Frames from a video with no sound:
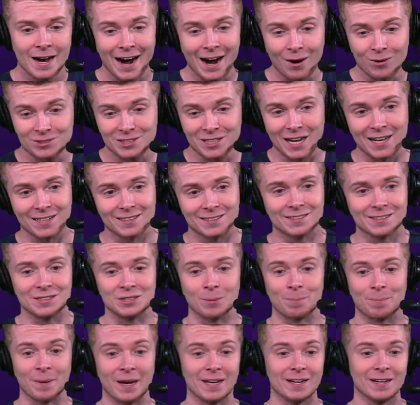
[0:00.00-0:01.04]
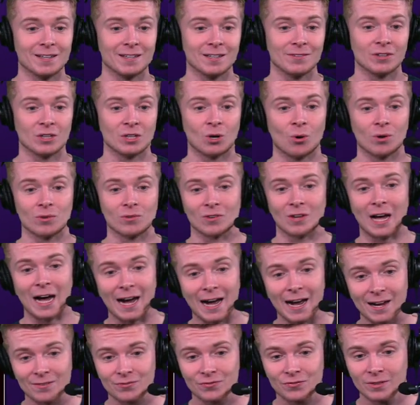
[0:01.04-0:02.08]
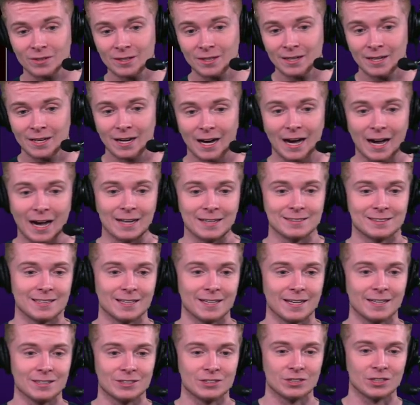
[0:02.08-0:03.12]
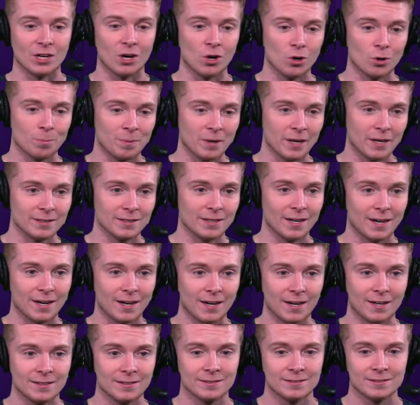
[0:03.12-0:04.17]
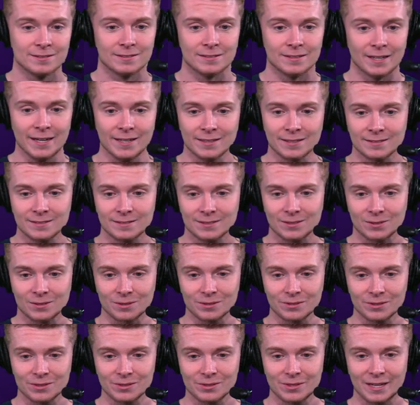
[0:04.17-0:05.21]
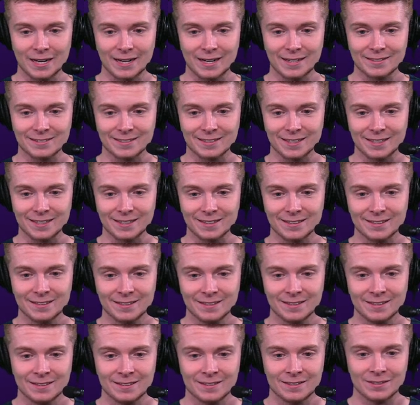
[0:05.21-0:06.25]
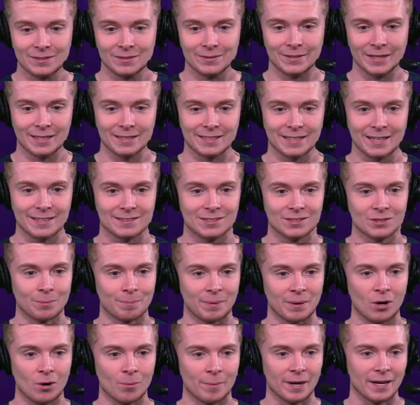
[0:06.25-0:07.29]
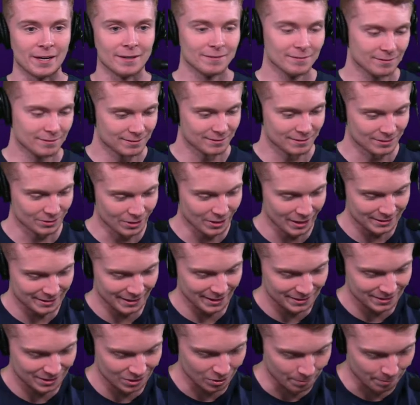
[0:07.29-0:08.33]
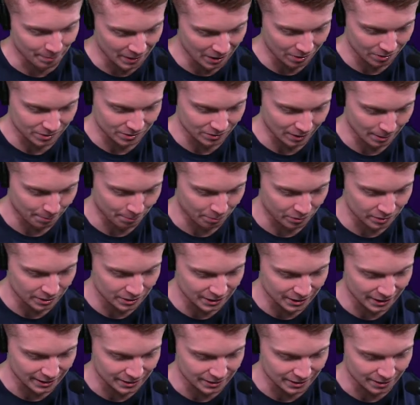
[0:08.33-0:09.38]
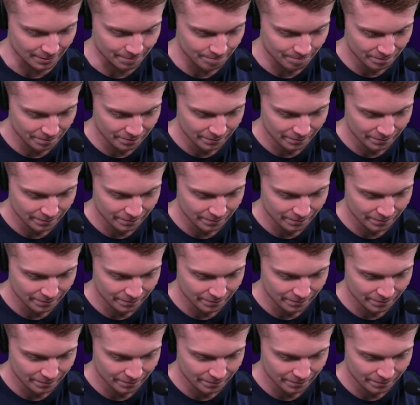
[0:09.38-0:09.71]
I was honestly debating even going live on today's show, but uh, hey, clearly you guys, uh, you guys answered the bell, man. You guys answered the bell, so I appreciate you.